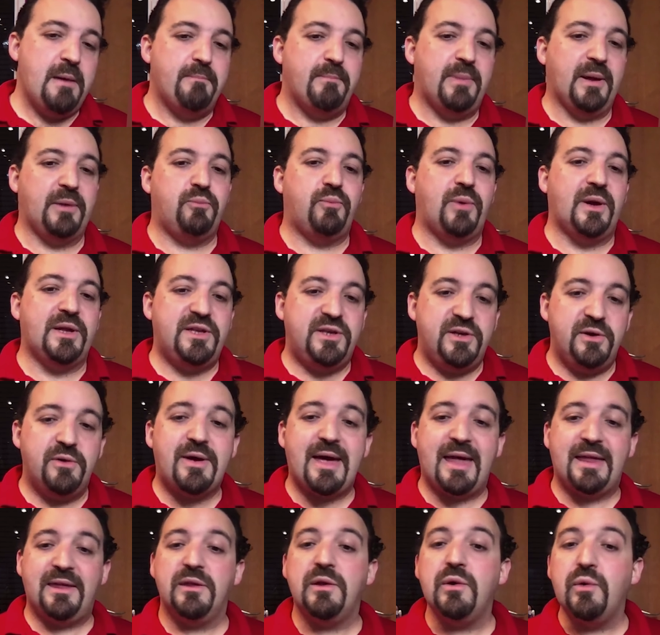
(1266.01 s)
But what you
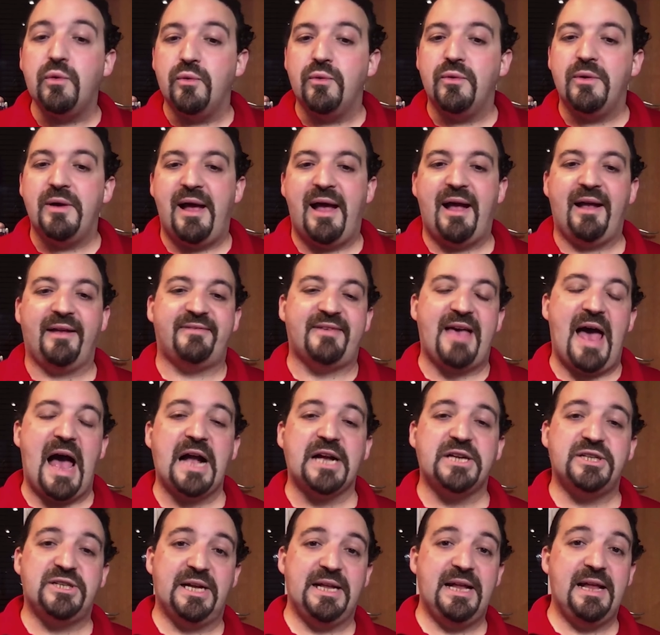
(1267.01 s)
can do is
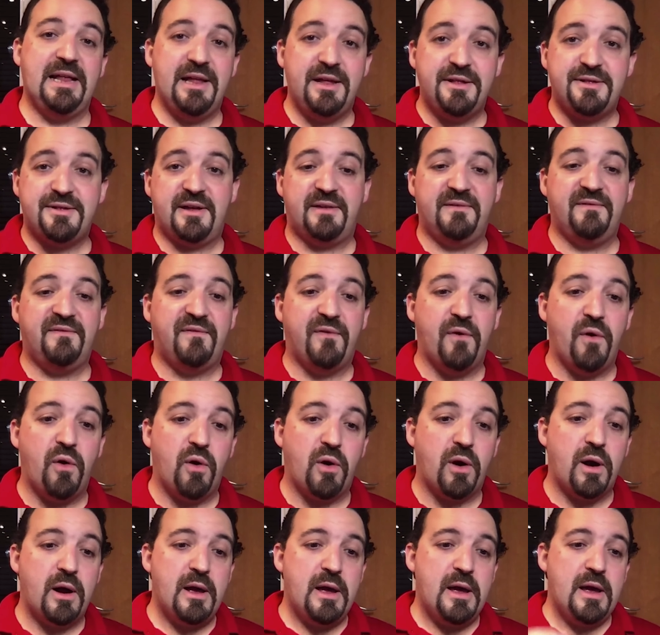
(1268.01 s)
actually listen
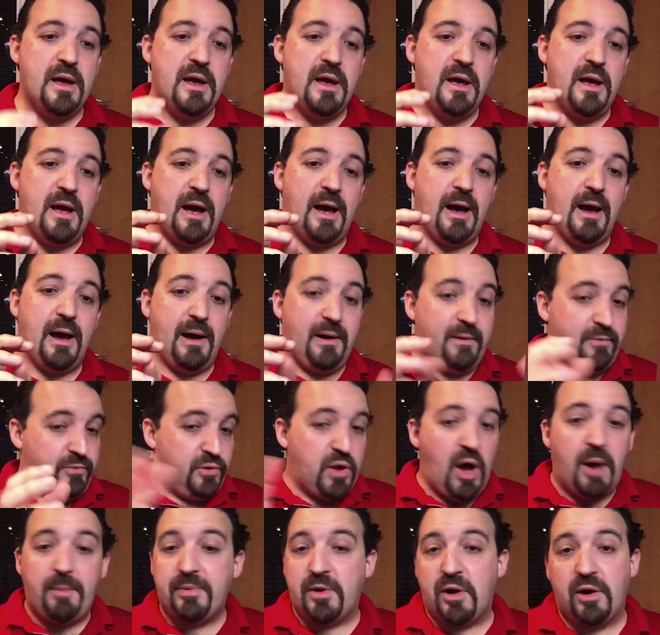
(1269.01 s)
for
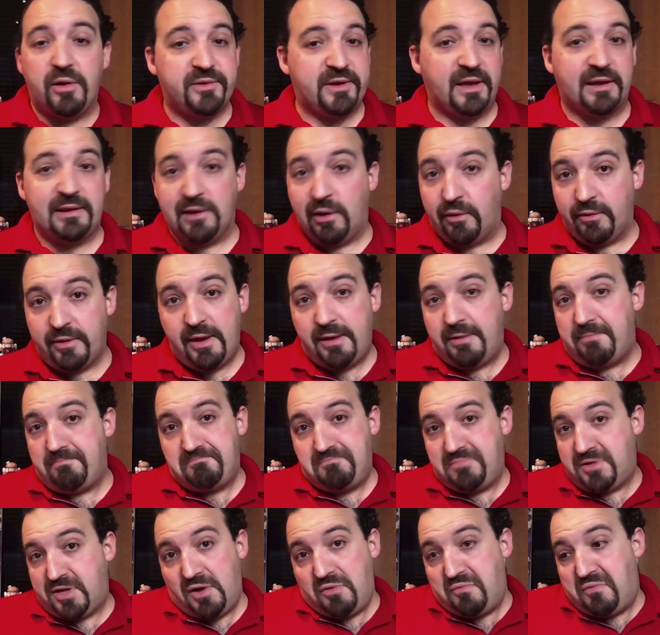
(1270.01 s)
dump content loaded,
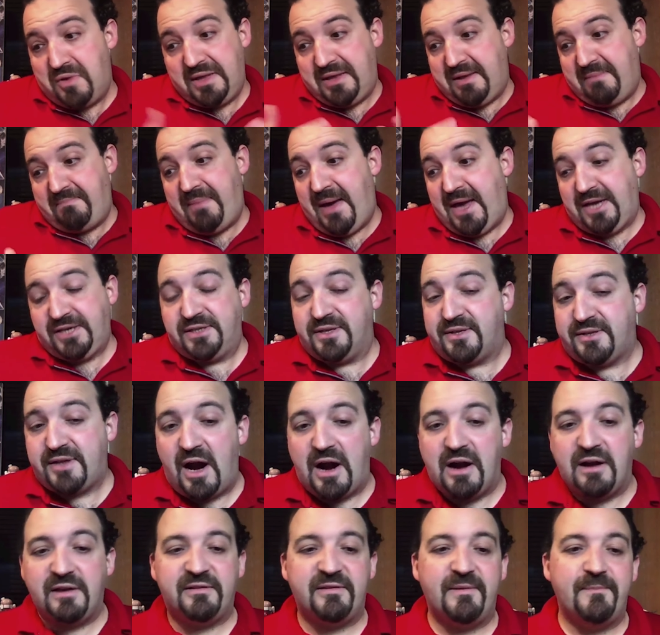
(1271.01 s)
so when the page
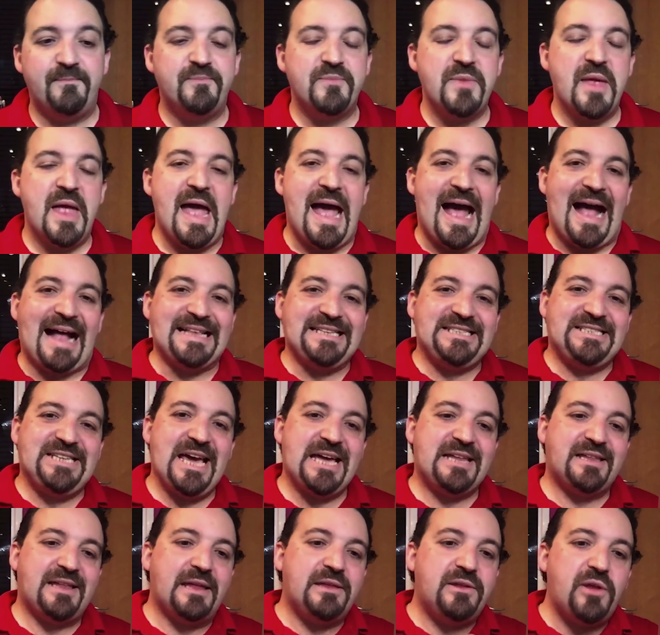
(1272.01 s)
starts, and
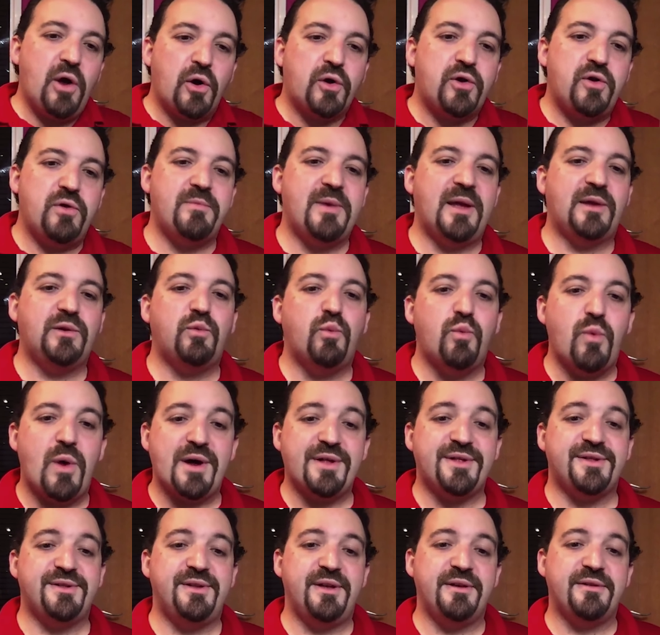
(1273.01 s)
check the document
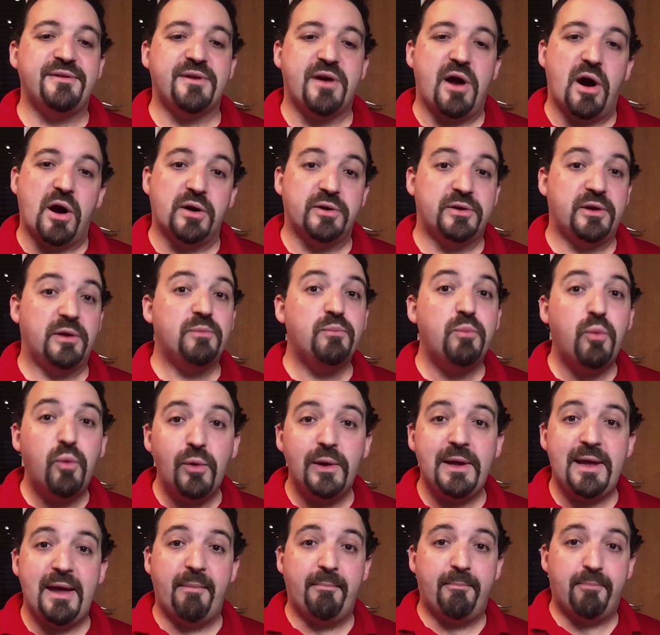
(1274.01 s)
was discarded
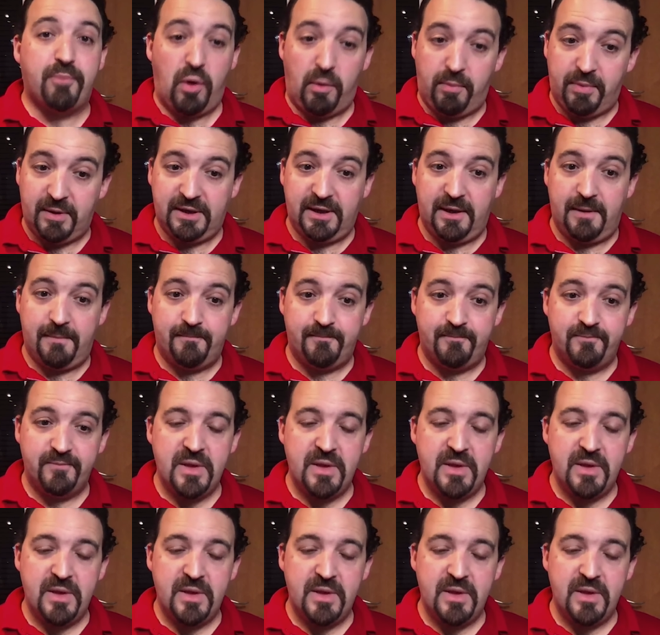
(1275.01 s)
Boolean property.